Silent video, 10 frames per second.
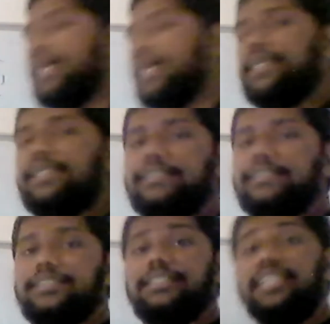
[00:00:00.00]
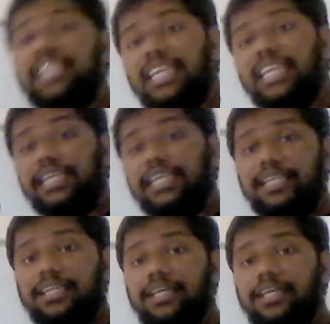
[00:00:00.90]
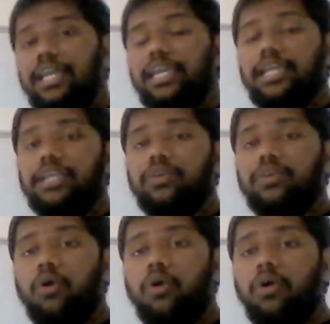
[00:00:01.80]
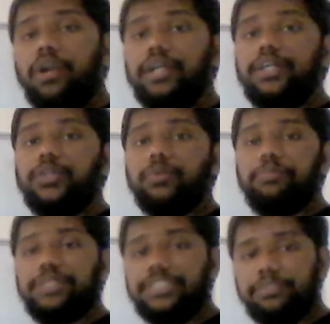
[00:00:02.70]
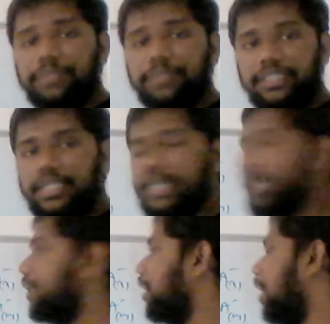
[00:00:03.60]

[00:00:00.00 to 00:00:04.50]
that is needed in order to precipitate